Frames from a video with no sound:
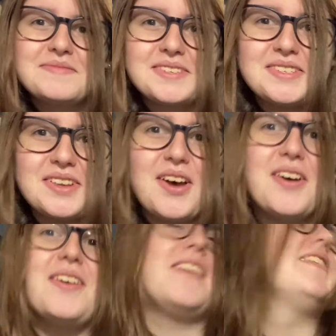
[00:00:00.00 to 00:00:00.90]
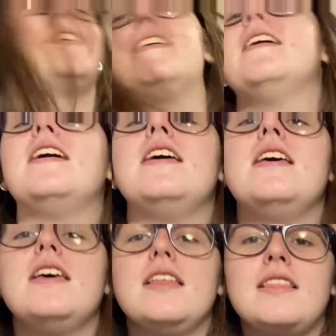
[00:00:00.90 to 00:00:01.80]
So
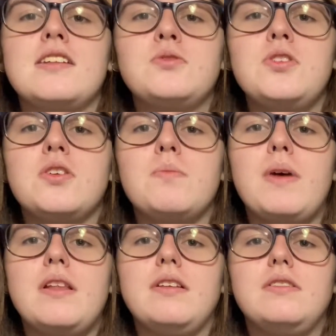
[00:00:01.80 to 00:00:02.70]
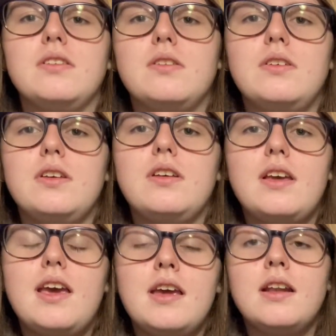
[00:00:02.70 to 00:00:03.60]
that's what you're bending to,
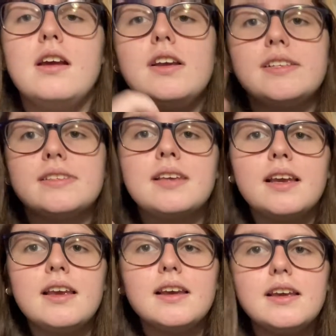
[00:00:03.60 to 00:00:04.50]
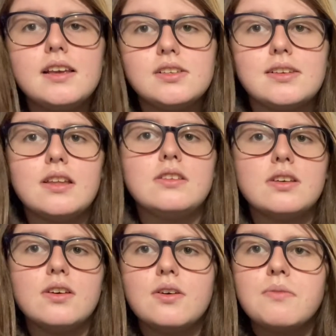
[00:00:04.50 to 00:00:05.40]
and singing it is good
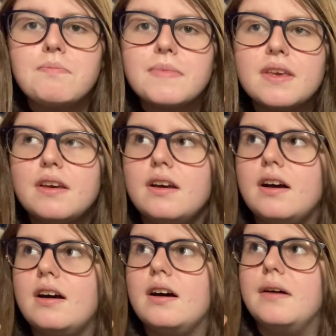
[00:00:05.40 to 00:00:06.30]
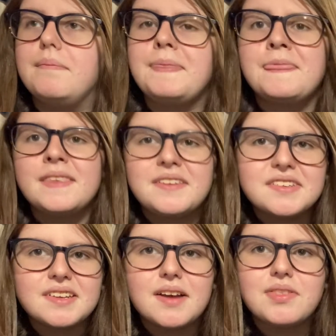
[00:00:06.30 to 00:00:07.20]
too. It
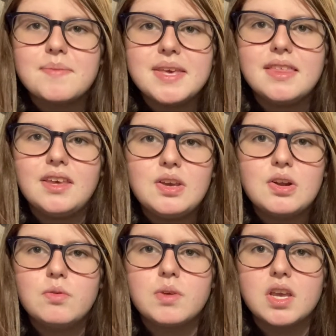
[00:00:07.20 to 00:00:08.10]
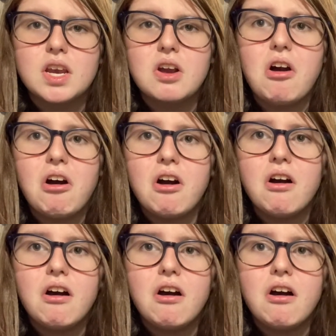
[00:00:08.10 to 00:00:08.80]
doesn't have to be like, you gotta be like, oh.